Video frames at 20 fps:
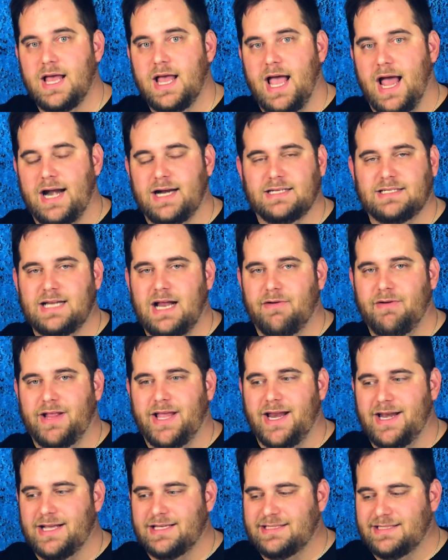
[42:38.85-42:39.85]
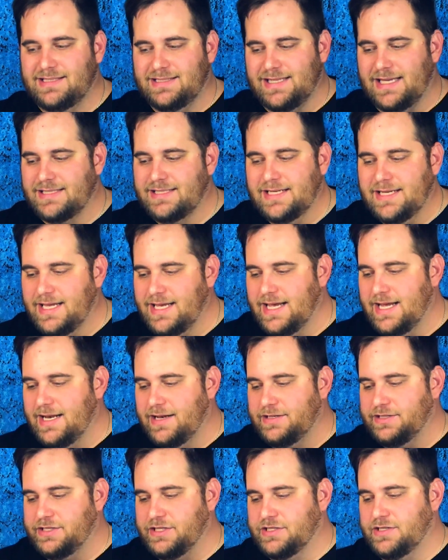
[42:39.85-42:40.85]
And it's not really a necessity,
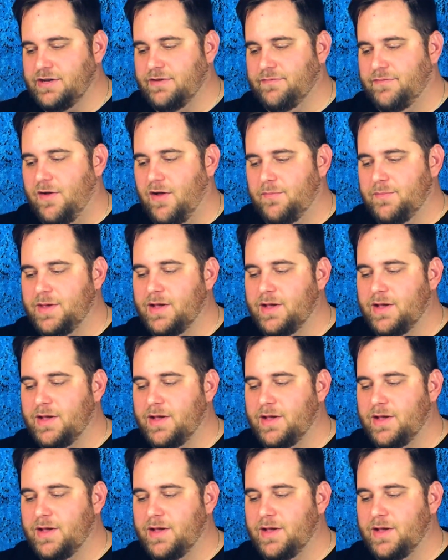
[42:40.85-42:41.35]
and it just involved